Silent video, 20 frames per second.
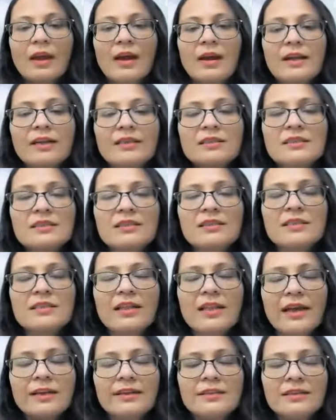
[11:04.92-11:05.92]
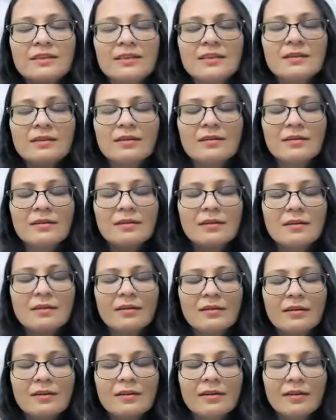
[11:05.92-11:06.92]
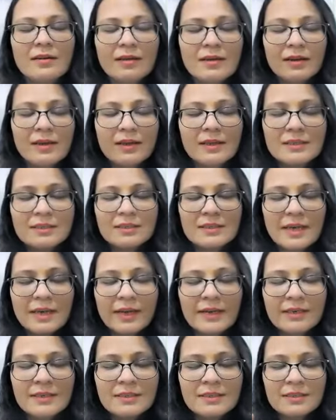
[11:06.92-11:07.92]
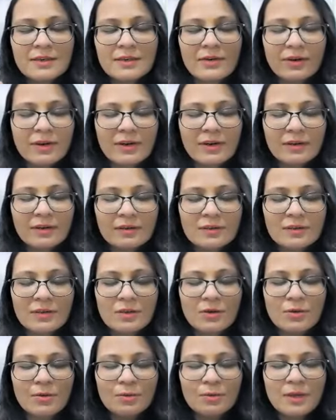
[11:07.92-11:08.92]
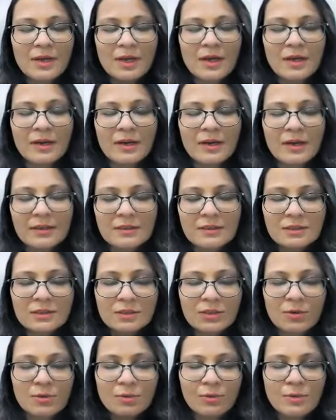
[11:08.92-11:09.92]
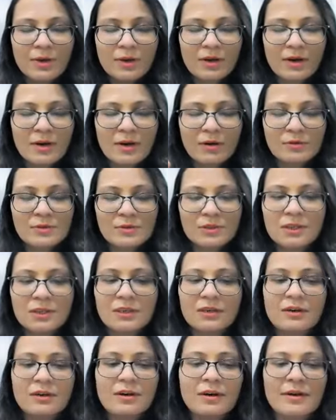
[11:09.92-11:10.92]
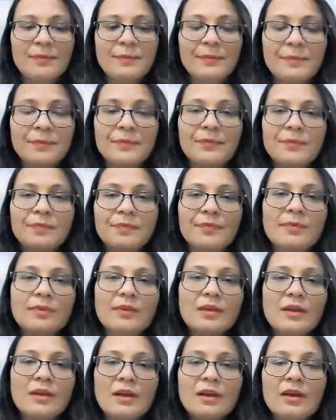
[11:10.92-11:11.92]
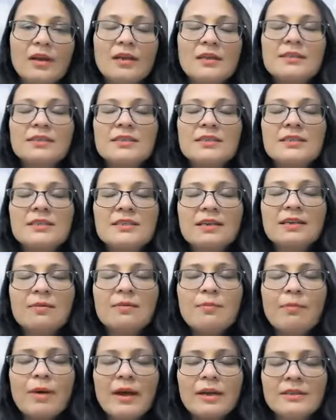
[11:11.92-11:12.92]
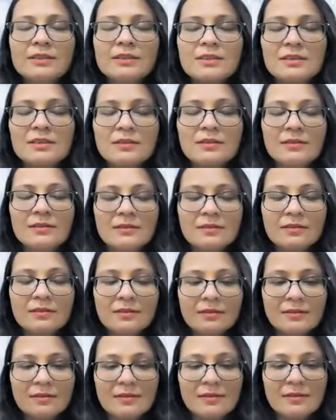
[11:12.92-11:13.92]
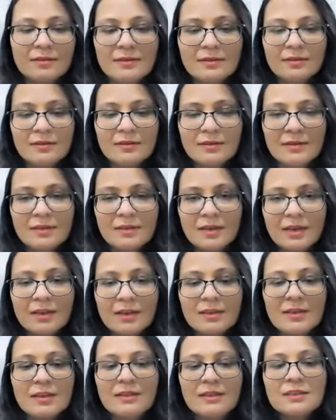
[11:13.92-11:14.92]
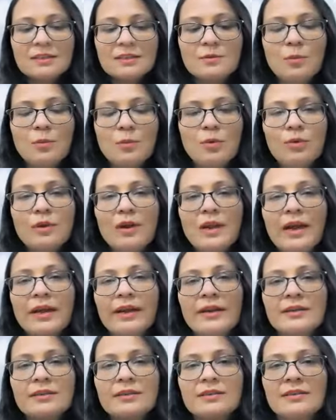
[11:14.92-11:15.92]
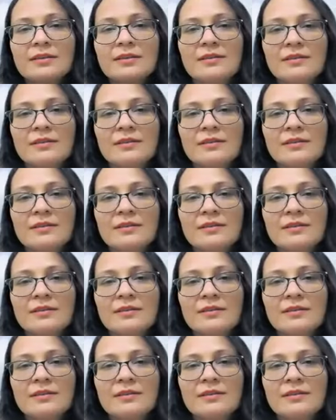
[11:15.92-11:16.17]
And as this light is entering through the eyes, through your crown chakra, just imagine that this moonlight